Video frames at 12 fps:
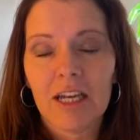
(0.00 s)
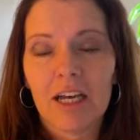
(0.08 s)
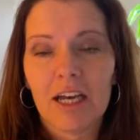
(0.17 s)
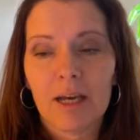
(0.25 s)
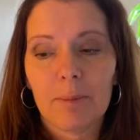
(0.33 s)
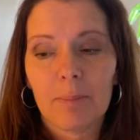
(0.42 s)

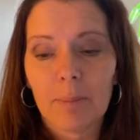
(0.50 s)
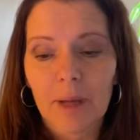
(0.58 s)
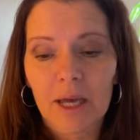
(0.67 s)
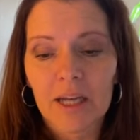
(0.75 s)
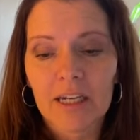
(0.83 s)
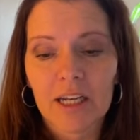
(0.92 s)

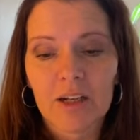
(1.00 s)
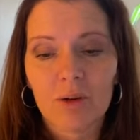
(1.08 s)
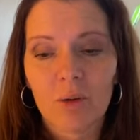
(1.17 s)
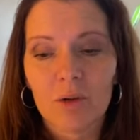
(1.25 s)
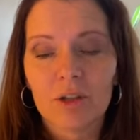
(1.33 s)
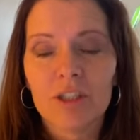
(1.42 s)
but in
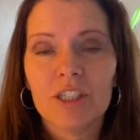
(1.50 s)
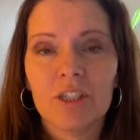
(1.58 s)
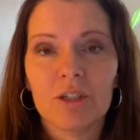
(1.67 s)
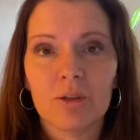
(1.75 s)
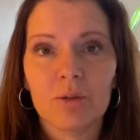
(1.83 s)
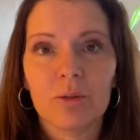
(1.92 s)
order
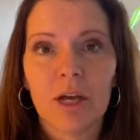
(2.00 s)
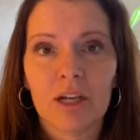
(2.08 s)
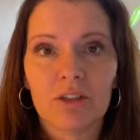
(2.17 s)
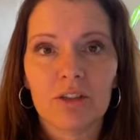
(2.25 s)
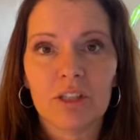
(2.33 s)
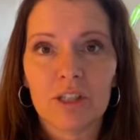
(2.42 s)
to
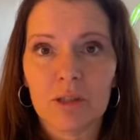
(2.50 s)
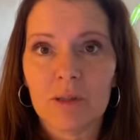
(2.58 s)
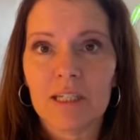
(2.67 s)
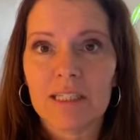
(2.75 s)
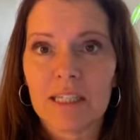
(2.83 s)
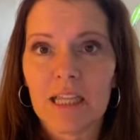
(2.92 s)
actually do
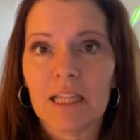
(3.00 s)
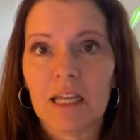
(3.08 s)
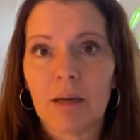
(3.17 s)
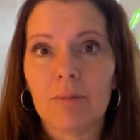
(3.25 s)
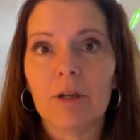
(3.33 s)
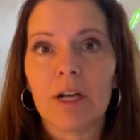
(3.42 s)
this, I think
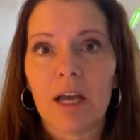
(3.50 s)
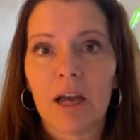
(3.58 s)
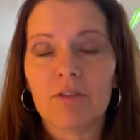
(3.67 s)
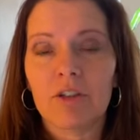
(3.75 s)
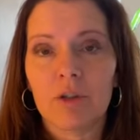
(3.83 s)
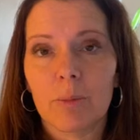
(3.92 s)
I'm gonna
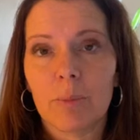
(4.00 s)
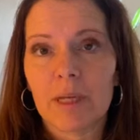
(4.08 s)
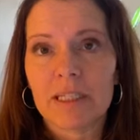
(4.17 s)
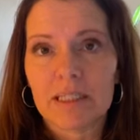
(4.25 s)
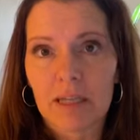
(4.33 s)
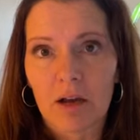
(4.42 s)
have to
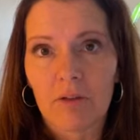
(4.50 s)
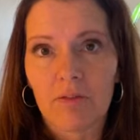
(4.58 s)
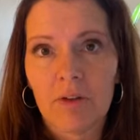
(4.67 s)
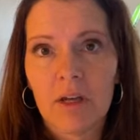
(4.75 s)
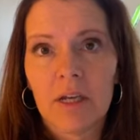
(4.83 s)
myself,